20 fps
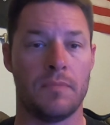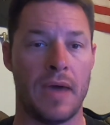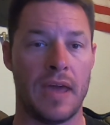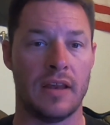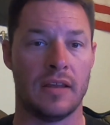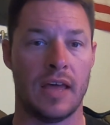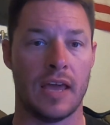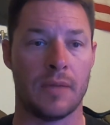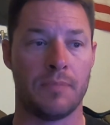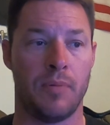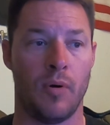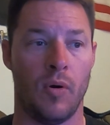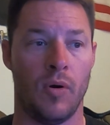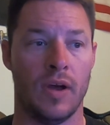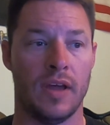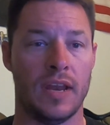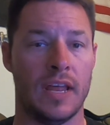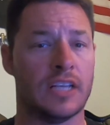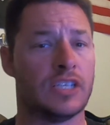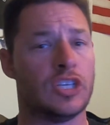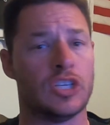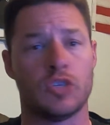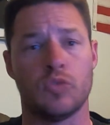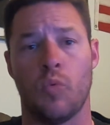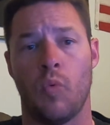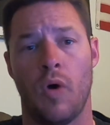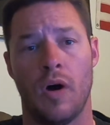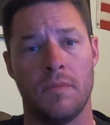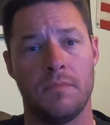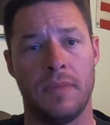a main lake point, it's just
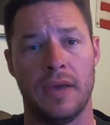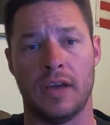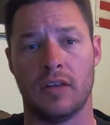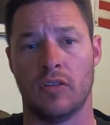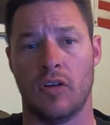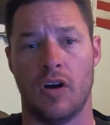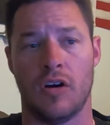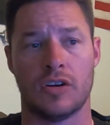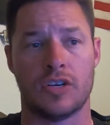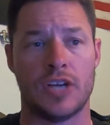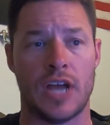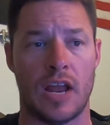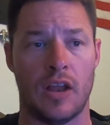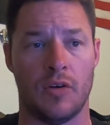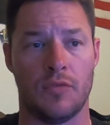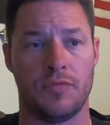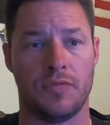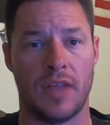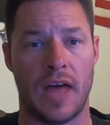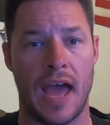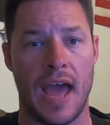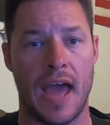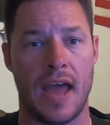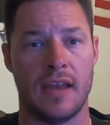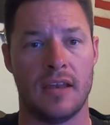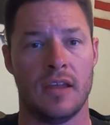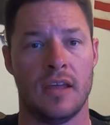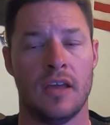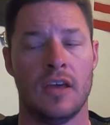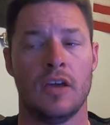one big long shallow
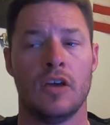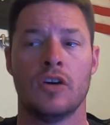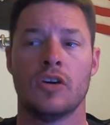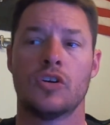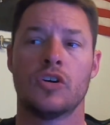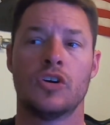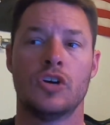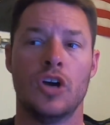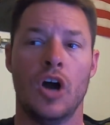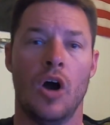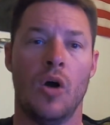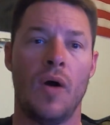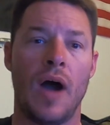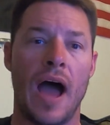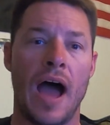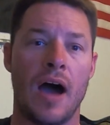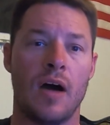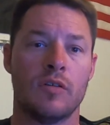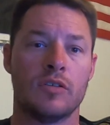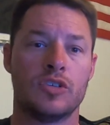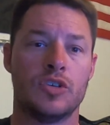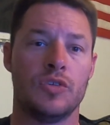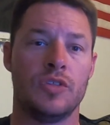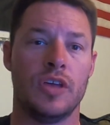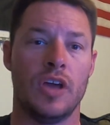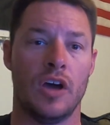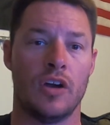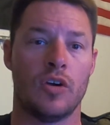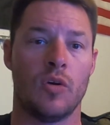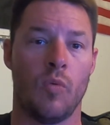flat, go out to
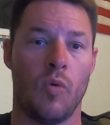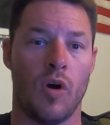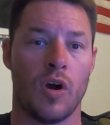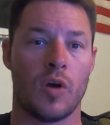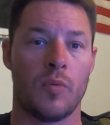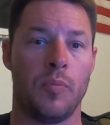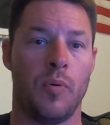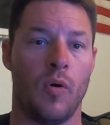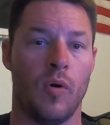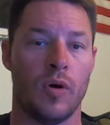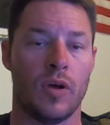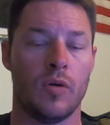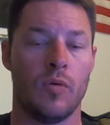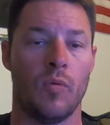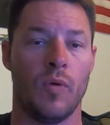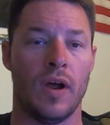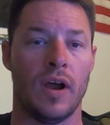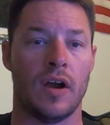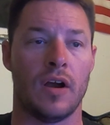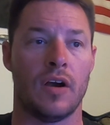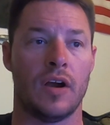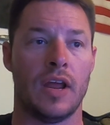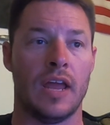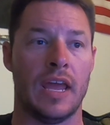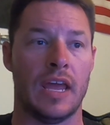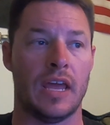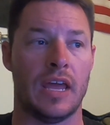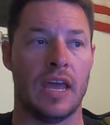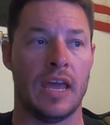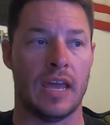the underwater point where
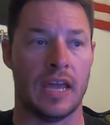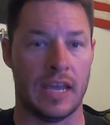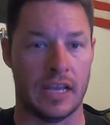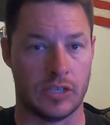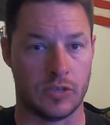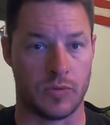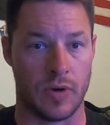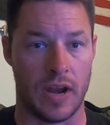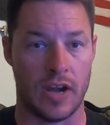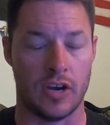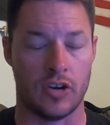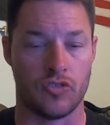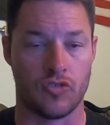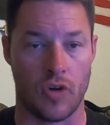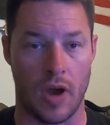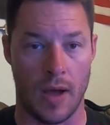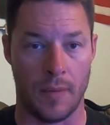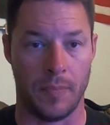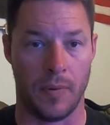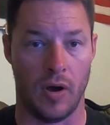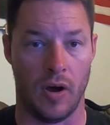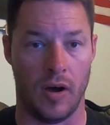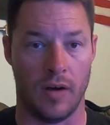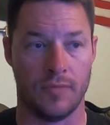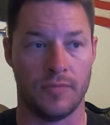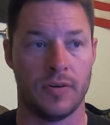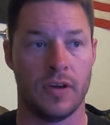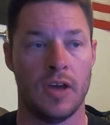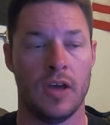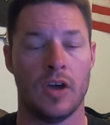it gets ready to drop
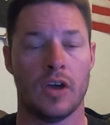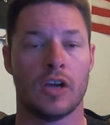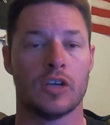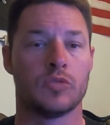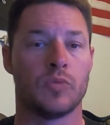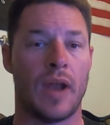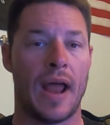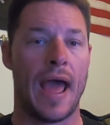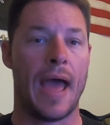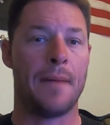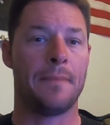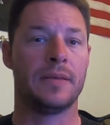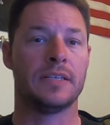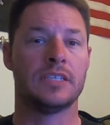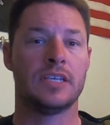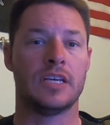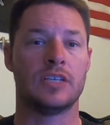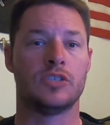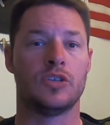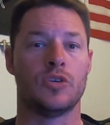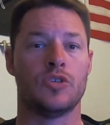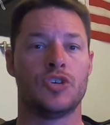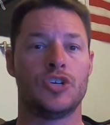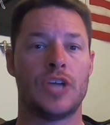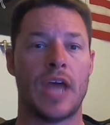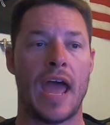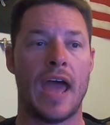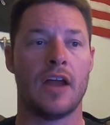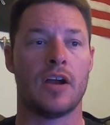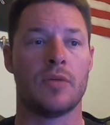off. Because what happens is those
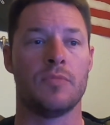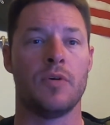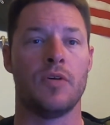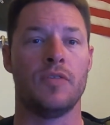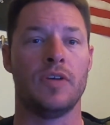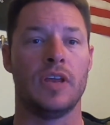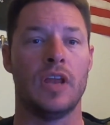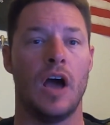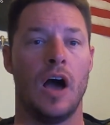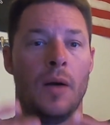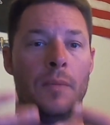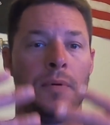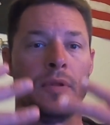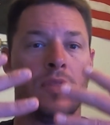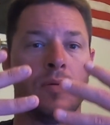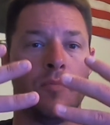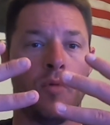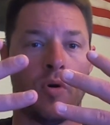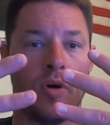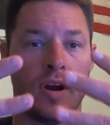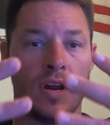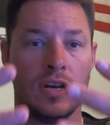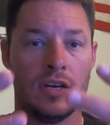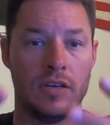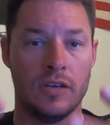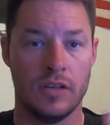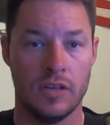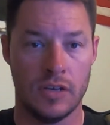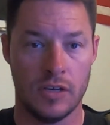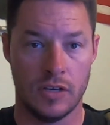shad are moving up in the
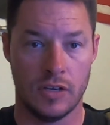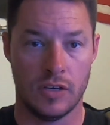morning